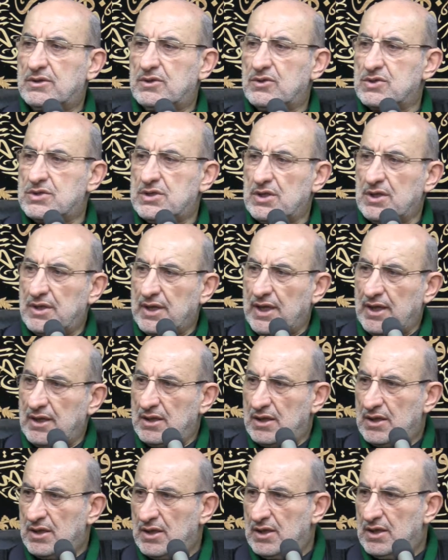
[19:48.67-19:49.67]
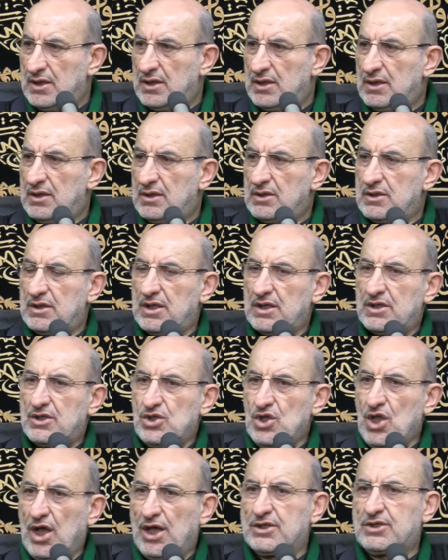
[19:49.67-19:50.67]
You see, they did
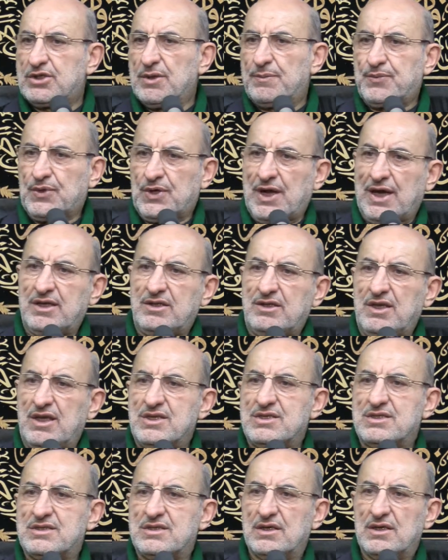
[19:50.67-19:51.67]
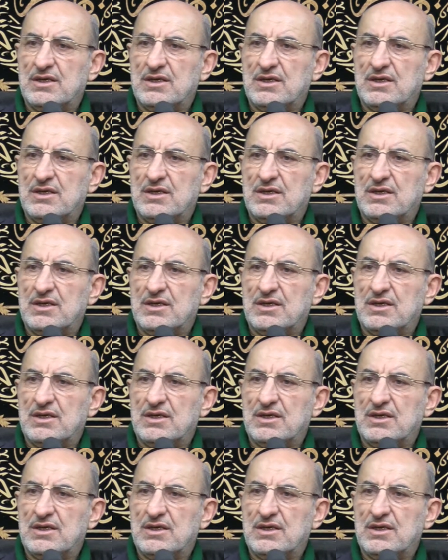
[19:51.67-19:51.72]
not practice